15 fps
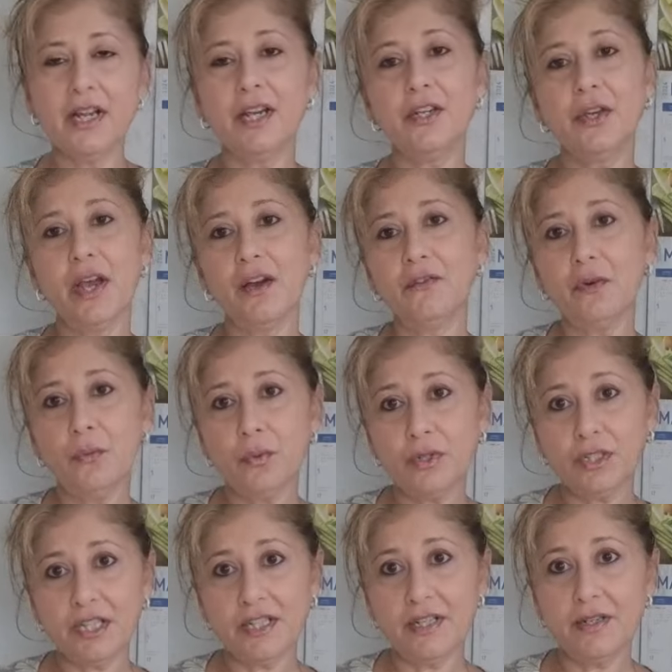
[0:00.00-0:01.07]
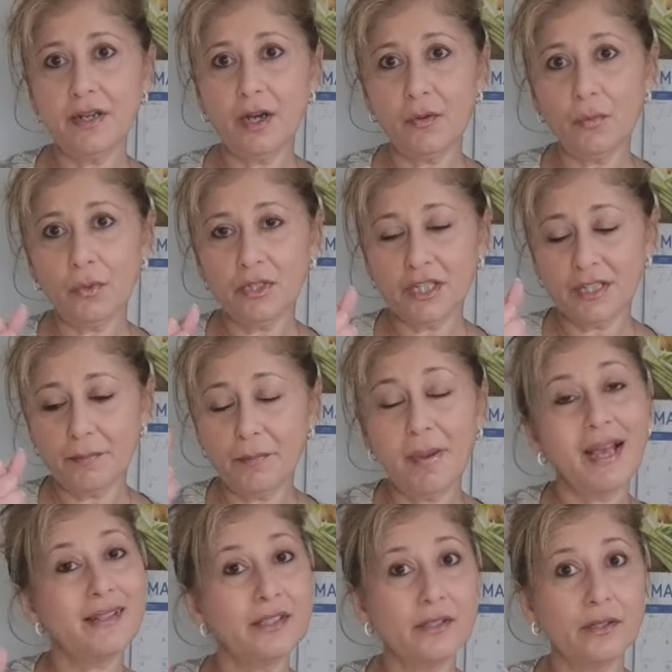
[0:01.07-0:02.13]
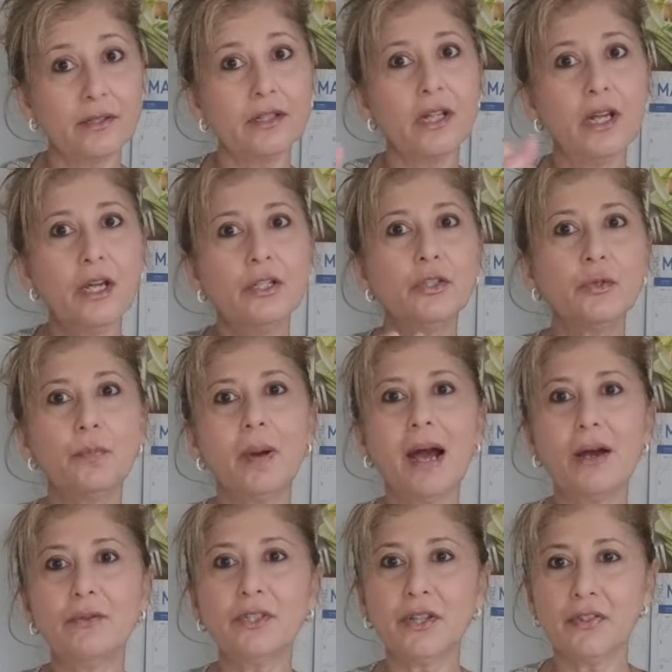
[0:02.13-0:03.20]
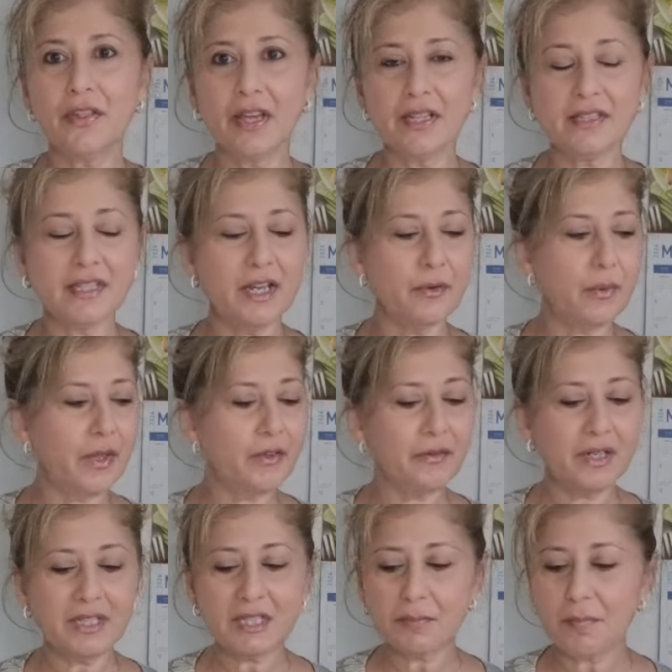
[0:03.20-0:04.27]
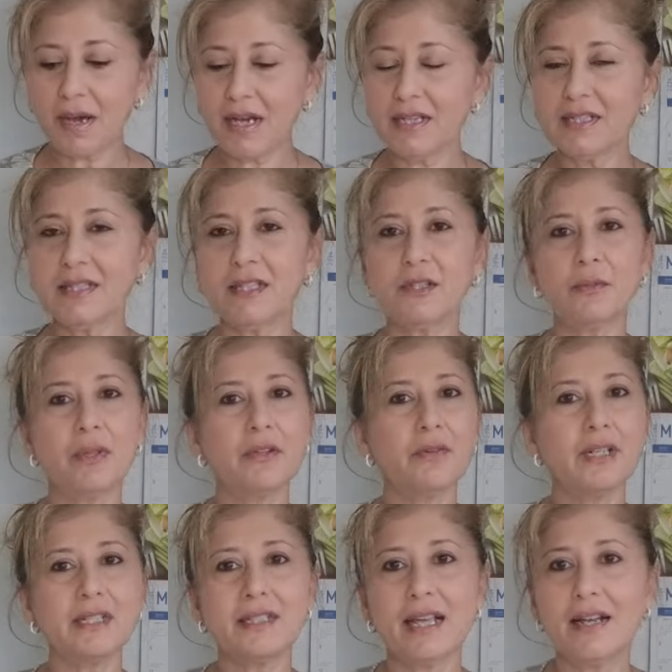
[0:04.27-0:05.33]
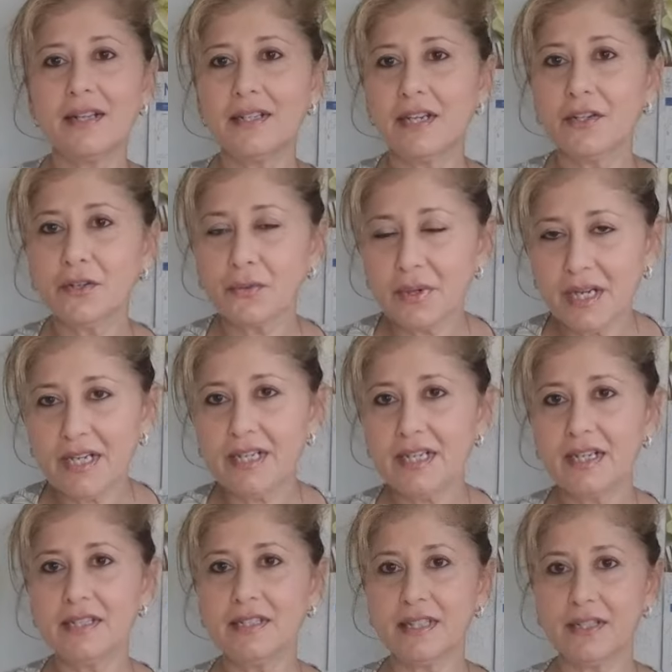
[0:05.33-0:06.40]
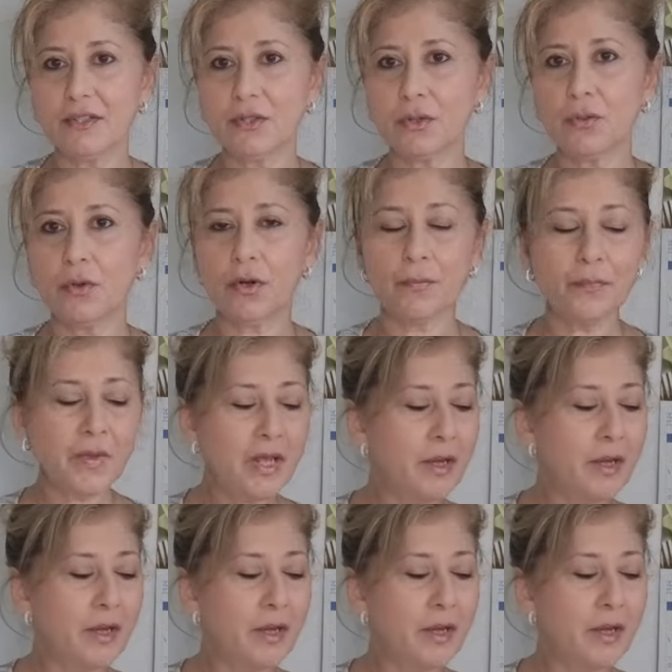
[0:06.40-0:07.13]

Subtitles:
and you have a wooden pestle to pound things in, whether it's spices, whether it's salad ingredients, and so on.